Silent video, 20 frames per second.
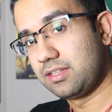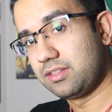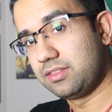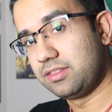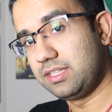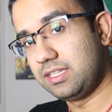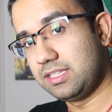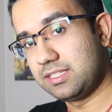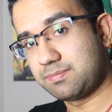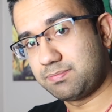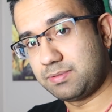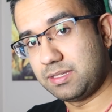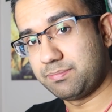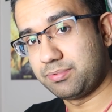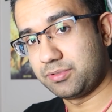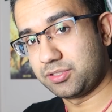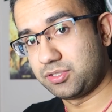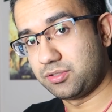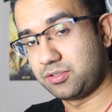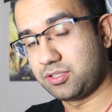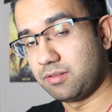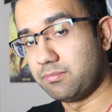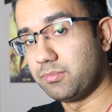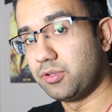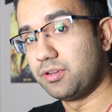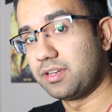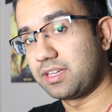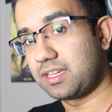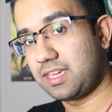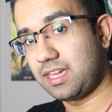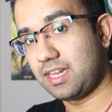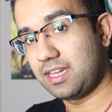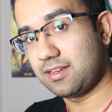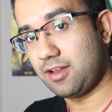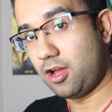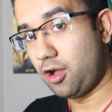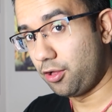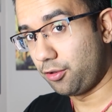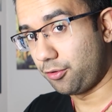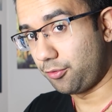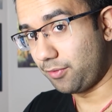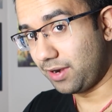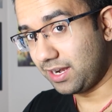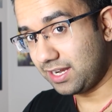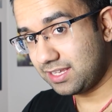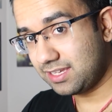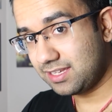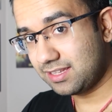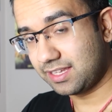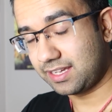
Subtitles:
these people to communicate already.